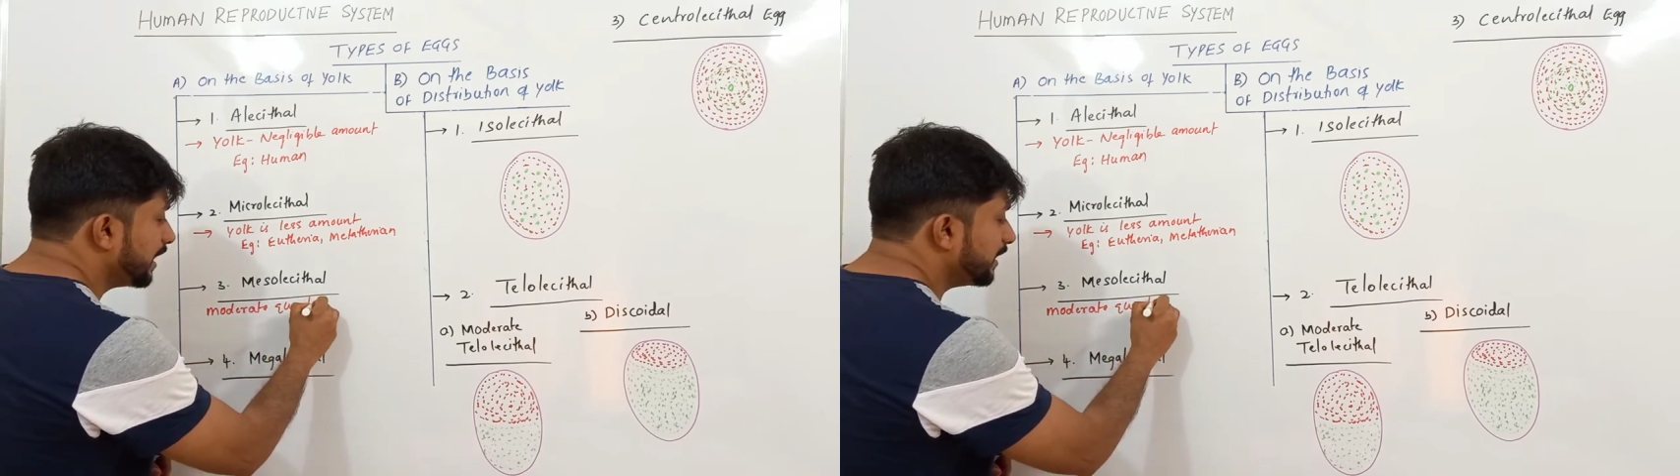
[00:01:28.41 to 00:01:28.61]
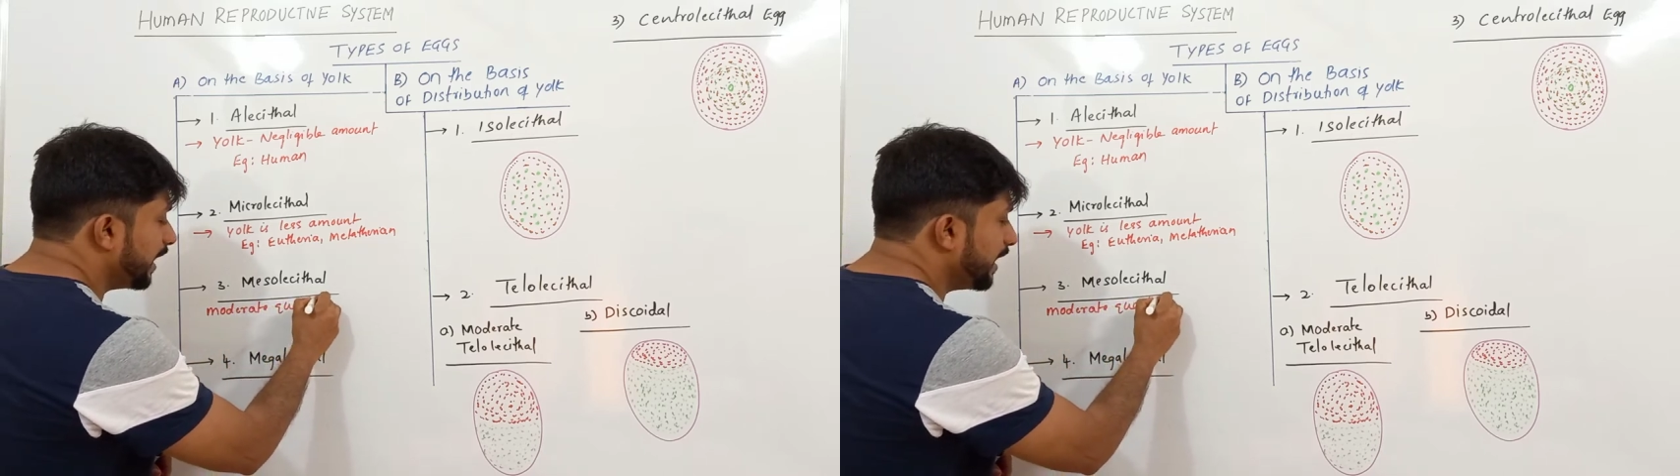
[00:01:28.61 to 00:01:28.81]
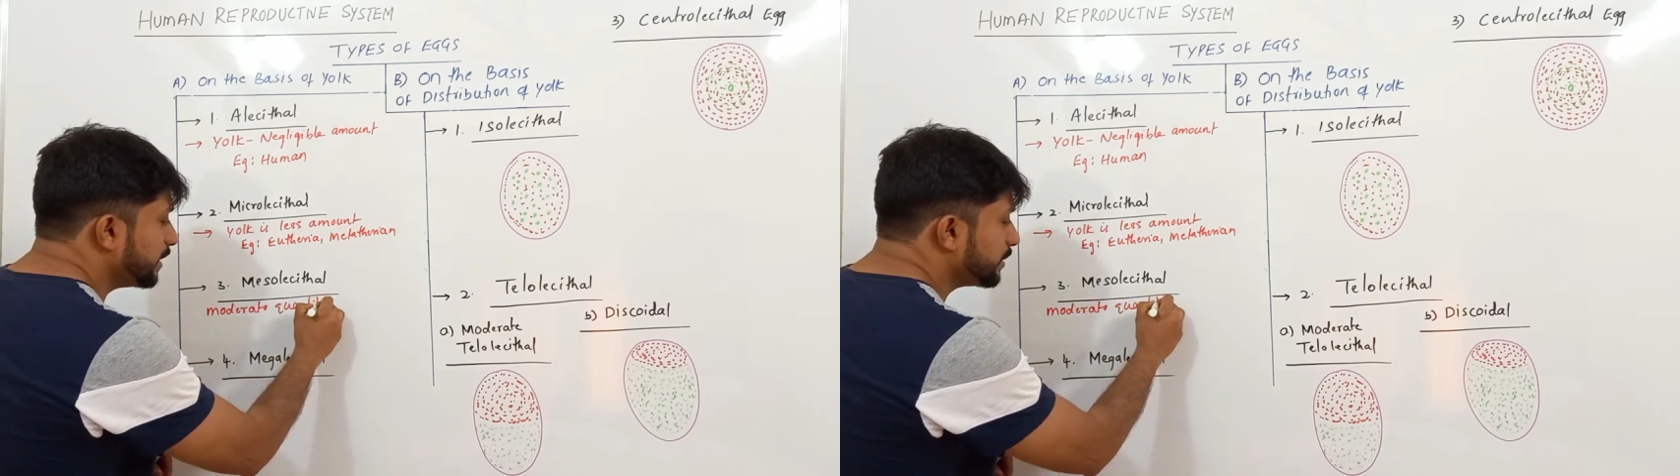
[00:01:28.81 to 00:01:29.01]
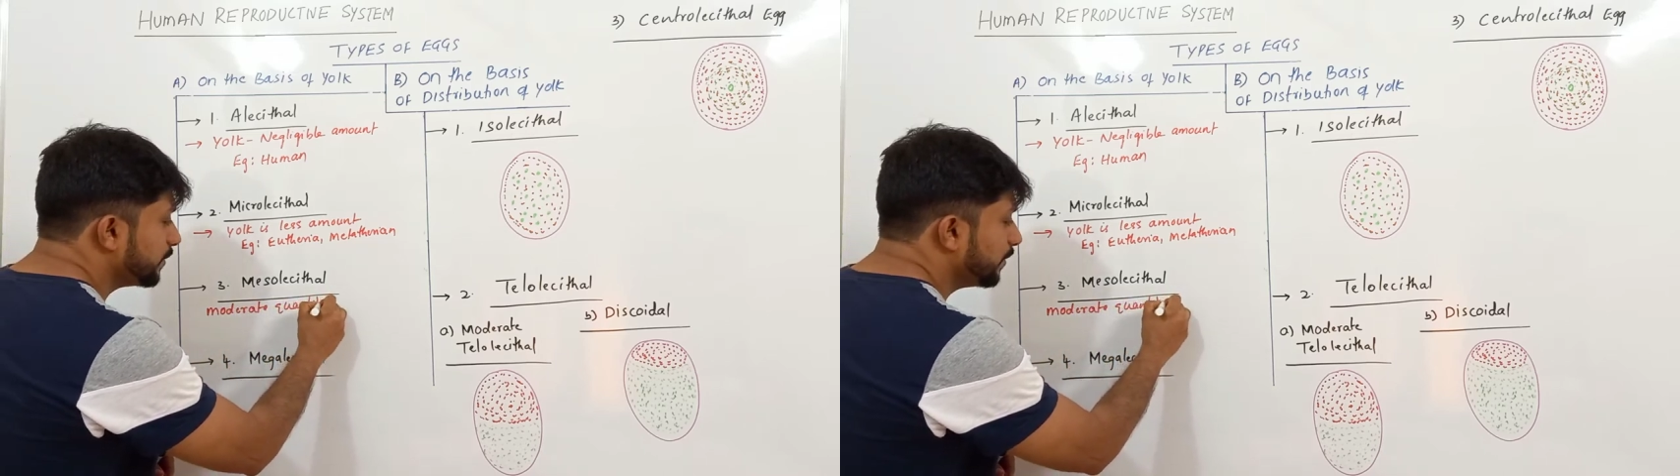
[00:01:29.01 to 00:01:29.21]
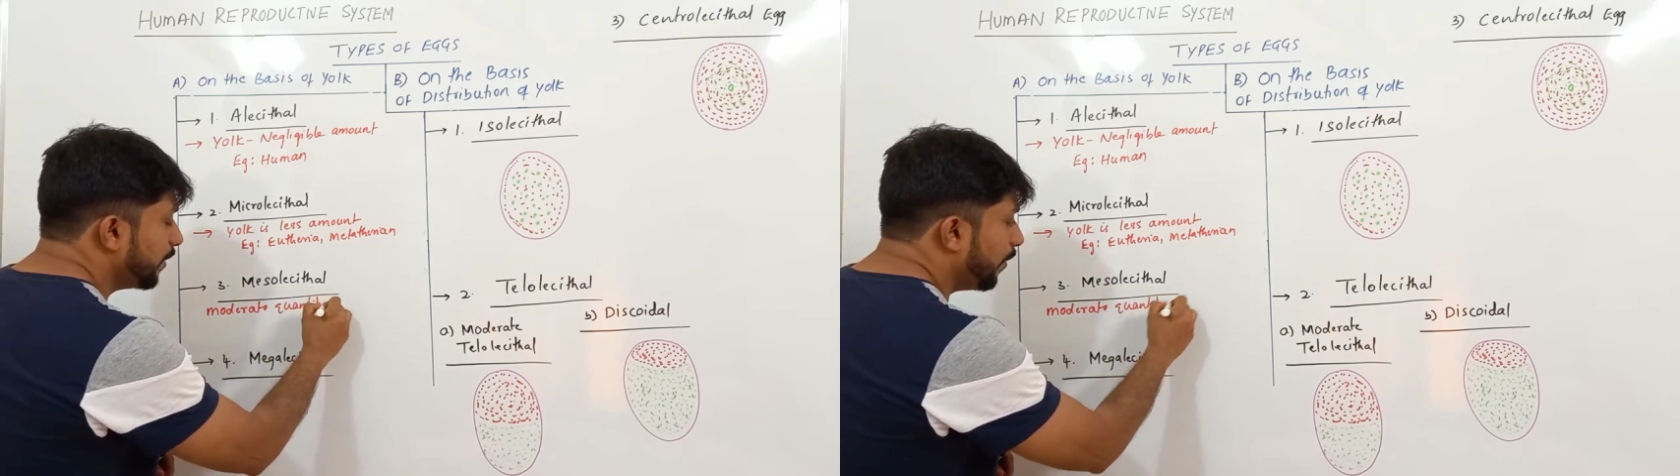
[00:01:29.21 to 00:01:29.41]
that is
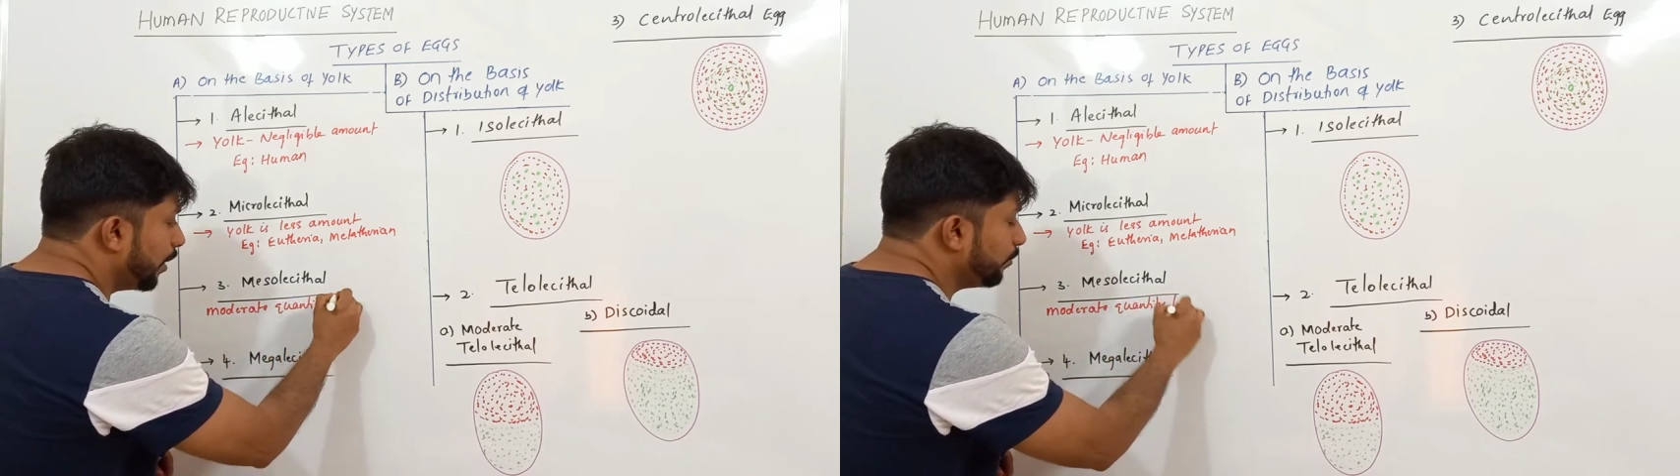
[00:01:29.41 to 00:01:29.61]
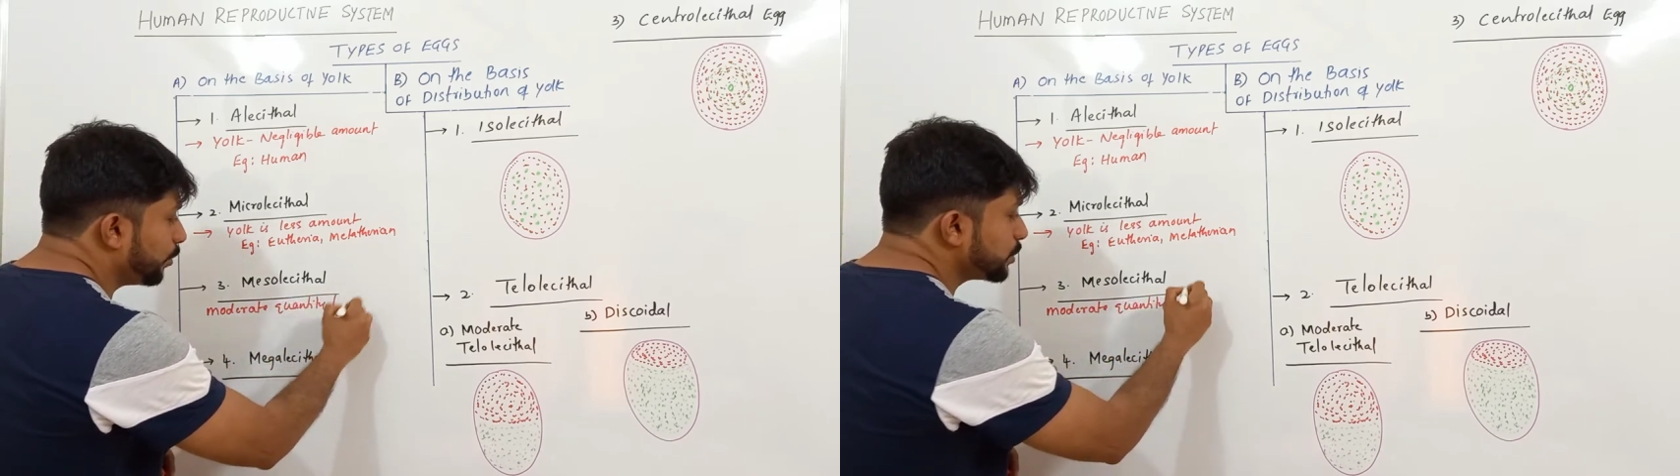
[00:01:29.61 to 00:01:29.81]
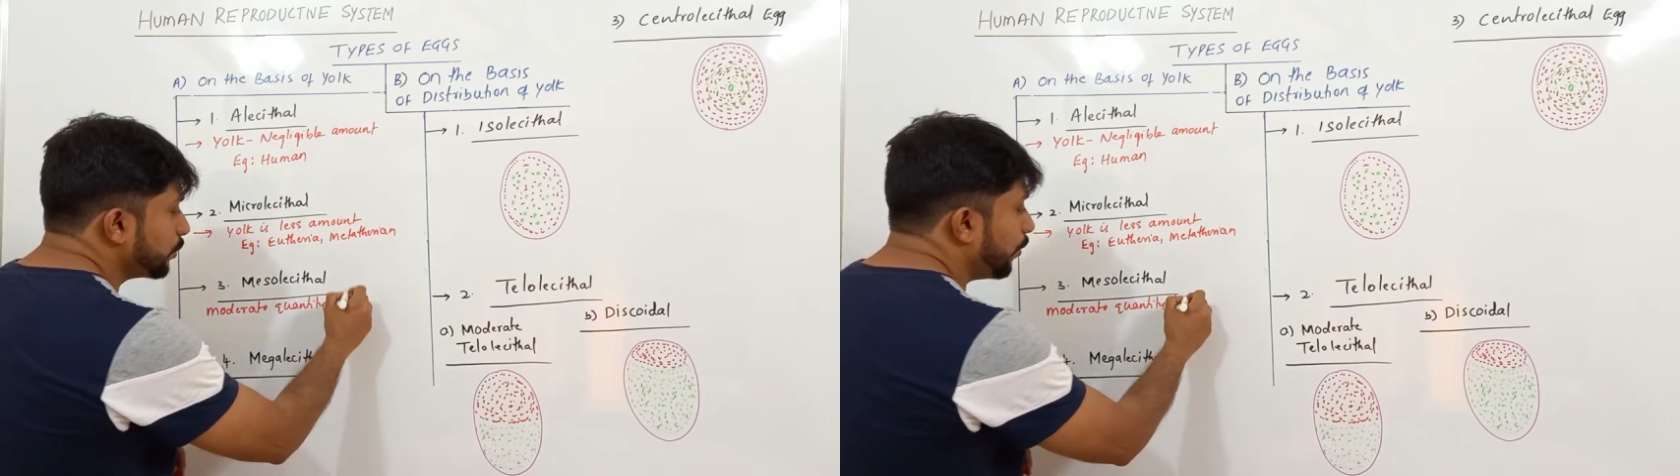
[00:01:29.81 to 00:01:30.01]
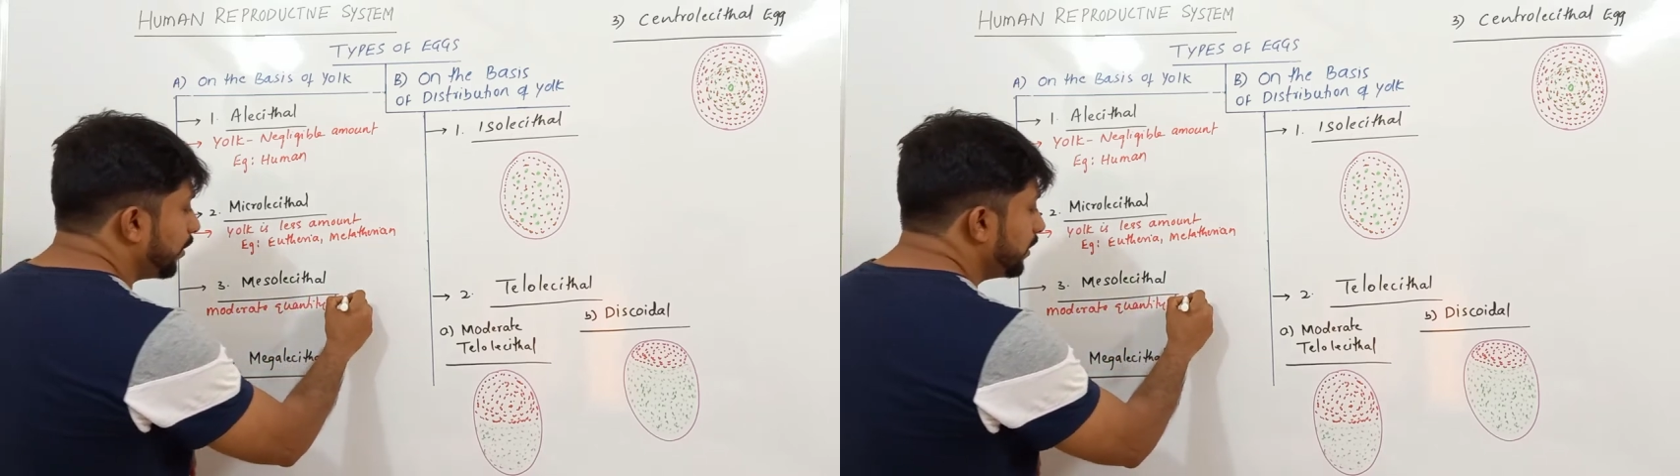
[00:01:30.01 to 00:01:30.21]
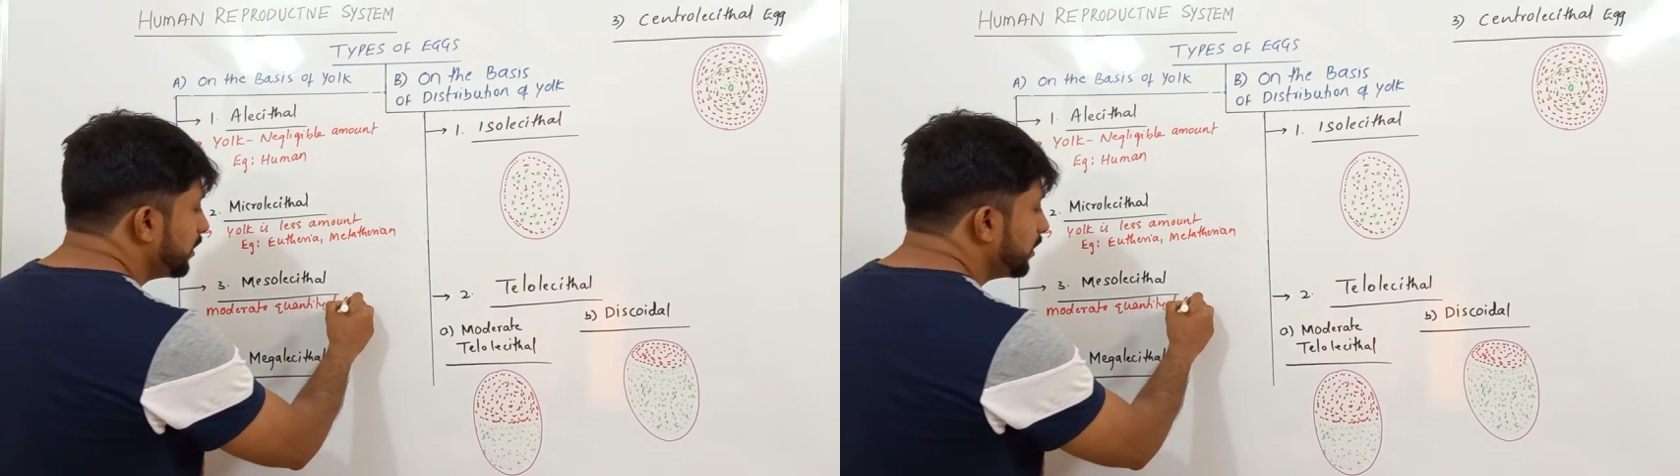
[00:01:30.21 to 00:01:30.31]
almost all